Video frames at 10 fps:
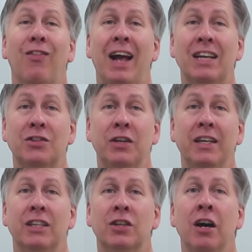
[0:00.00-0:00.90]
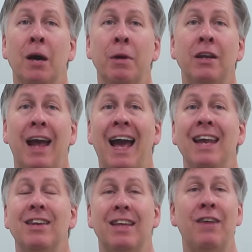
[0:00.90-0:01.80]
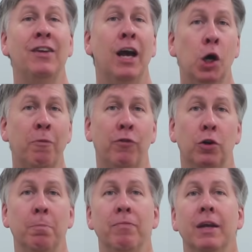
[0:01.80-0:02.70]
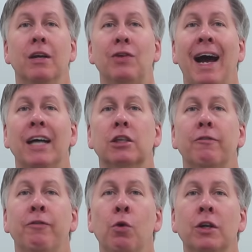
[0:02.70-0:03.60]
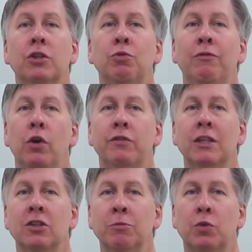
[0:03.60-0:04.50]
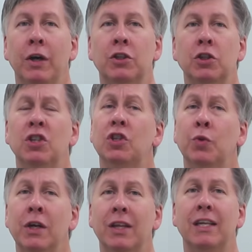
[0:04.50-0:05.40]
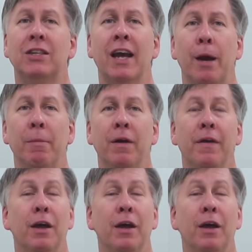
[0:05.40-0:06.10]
Lastly, it's common and even helpful to ask focused review of systems questions during the exam,